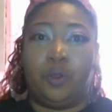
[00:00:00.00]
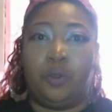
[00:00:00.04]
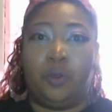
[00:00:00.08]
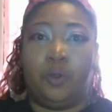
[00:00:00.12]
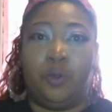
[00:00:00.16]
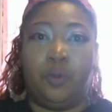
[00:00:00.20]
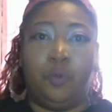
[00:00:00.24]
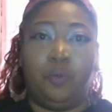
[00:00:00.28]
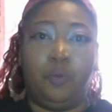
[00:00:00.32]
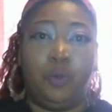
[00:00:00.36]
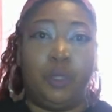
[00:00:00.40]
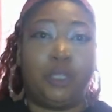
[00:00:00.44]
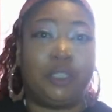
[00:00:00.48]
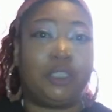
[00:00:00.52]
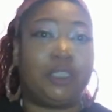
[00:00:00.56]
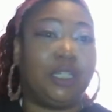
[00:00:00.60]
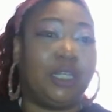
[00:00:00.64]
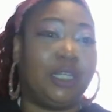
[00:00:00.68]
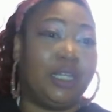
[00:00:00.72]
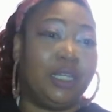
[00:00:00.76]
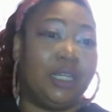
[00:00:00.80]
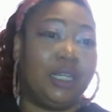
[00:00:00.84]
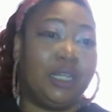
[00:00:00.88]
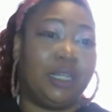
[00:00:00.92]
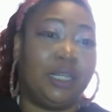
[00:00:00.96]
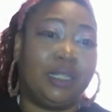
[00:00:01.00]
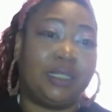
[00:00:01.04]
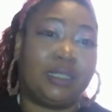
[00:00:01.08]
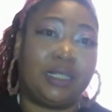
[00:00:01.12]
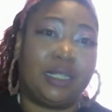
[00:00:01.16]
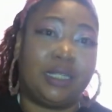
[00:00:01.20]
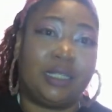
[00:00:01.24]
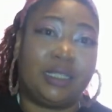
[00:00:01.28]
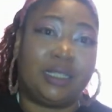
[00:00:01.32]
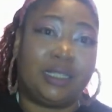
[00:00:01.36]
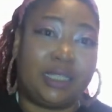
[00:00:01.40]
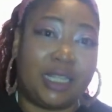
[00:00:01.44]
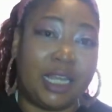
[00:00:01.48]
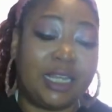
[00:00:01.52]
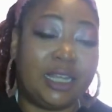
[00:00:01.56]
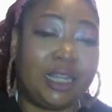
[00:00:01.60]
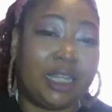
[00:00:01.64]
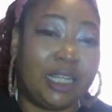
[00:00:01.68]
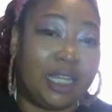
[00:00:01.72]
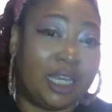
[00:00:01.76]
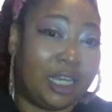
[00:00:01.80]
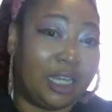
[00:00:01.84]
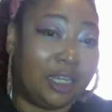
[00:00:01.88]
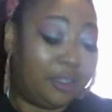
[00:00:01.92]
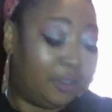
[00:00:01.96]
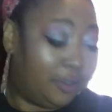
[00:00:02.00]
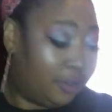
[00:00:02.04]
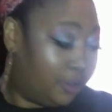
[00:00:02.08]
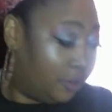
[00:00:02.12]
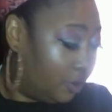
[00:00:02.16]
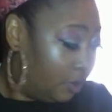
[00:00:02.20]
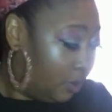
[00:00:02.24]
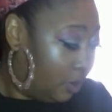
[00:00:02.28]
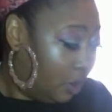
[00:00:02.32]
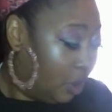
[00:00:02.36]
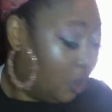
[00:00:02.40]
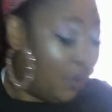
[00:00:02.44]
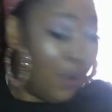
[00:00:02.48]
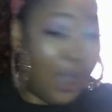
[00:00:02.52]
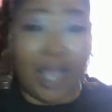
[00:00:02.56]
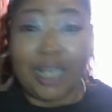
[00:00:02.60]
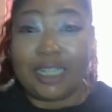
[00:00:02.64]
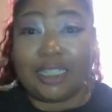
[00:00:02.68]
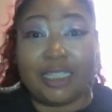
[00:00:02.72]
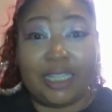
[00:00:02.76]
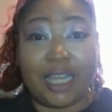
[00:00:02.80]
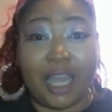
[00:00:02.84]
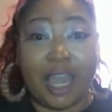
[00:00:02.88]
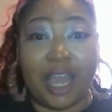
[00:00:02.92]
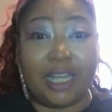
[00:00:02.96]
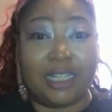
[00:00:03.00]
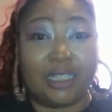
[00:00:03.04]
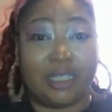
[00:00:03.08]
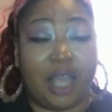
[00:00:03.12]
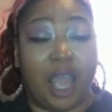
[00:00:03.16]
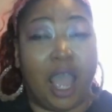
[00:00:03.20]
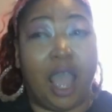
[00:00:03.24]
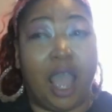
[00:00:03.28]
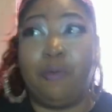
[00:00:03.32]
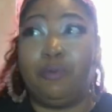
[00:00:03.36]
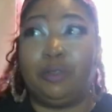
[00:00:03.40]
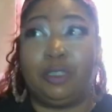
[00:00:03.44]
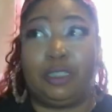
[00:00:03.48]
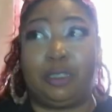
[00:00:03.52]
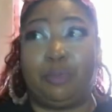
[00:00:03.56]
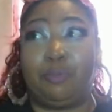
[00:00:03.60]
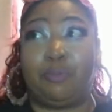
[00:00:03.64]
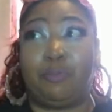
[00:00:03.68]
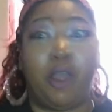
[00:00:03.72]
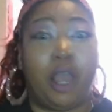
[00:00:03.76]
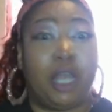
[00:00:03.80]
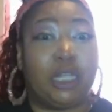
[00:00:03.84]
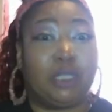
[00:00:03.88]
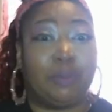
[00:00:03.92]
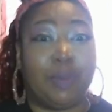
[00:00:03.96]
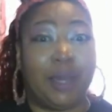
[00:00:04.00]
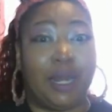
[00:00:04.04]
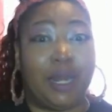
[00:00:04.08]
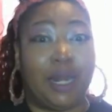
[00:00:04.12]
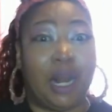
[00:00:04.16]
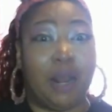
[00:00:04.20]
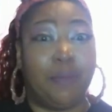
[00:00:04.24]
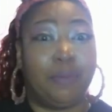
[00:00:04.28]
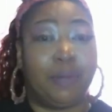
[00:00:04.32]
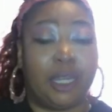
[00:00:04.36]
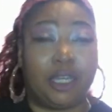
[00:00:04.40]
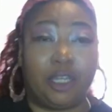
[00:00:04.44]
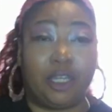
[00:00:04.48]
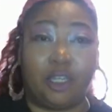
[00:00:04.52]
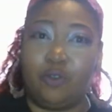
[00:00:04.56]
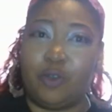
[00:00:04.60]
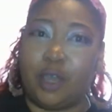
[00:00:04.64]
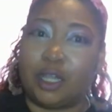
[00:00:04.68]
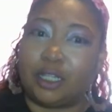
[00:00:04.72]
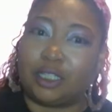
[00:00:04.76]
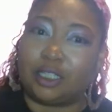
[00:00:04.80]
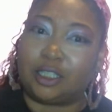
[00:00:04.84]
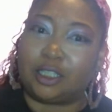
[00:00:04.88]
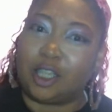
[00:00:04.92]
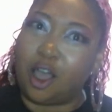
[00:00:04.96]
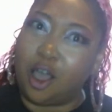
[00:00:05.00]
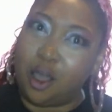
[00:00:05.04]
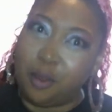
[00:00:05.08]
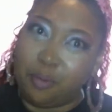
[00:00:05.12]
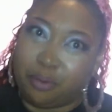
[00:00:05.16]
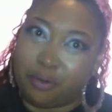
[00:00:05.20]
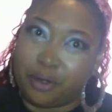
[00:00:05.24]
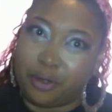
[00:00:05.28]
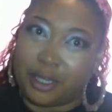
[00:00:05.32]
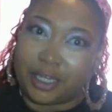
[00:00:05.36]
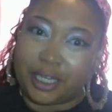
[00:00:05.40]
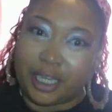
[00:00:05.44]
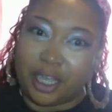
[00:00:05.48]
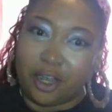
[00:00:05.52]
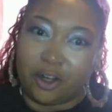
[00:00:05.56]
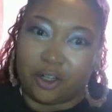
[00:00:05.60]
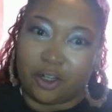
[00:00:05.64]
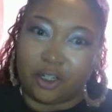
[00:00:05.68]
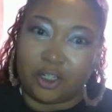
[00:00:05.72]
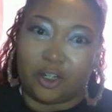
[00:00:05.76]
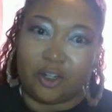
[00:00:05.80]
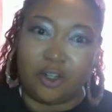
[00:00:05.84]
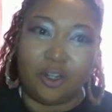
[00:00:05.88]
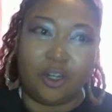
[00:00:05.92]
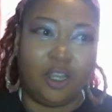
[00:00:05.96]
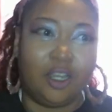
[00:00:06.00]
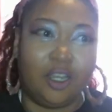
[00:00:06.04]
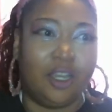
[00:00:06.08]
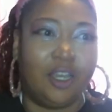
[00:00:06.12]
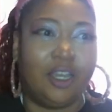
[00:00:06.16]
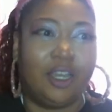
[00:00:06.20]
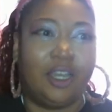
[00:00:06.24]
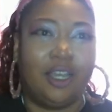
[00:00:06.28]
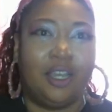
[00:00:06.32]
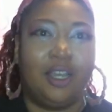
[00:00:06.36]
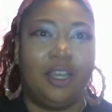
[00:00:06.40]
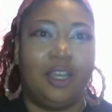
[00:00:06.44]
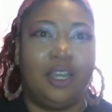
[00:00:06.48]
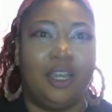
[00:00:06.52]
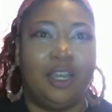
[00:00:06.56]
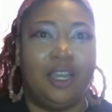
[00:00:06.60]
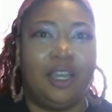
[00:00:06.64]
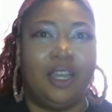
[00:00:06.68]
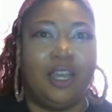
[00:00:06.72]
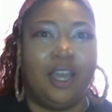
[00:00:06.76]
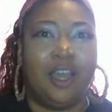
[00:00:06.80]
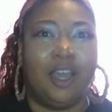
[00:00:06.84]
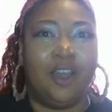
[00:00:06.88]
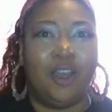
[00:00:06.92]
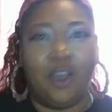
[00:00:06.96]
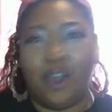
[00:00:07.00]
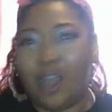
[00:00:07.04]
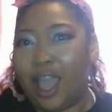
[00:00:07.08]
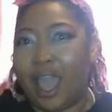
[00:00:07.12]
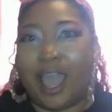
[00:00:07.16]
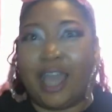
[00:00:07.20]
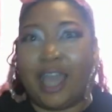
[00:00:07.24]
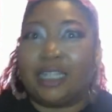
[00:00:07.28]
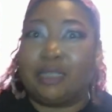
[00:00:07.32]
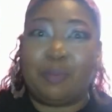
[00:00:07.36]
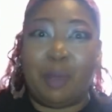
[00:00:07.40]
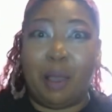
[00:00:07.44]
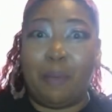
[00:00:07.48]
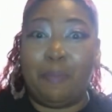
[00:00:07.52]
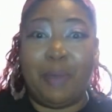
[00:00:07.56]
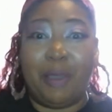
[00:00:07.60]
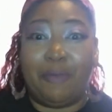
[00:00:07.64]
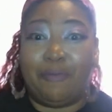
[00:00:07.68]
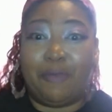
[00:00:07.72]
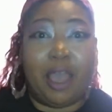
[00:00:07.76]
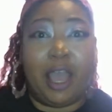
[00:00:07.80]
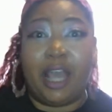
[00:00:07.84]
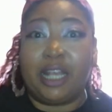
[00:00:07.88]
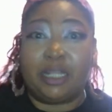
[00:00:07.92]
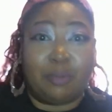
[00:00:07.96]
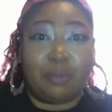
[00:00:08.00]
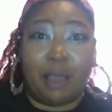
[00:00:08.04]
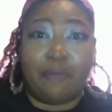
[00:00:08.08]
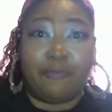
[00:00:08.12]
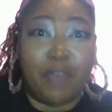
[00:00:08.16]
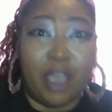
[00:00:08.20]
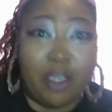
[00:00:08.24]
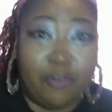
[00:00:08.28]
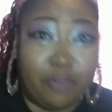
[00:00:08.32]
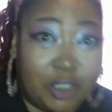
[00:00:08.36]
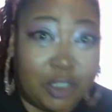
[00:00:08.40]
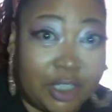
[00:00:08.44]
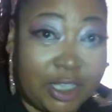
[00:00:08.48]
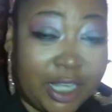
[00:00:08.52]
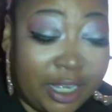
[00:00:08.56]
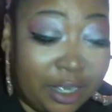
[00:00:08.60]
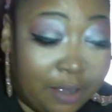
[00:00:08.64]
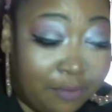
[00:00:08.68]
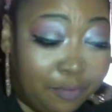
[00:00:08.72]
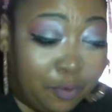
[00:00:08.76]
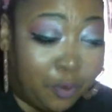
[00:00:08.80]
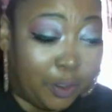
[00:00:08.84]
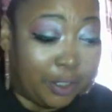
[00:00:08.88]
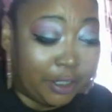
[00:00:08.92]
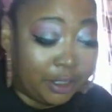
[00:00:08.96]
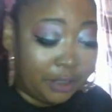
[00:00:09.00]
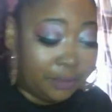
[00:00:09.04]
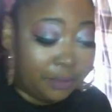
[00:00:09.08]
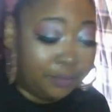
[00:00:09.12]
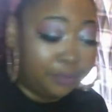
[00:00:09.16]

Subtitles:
which is Cynthia, who actually has, I was surprised by that. I'm like, you got the tomboy character, has my favorite singing voice.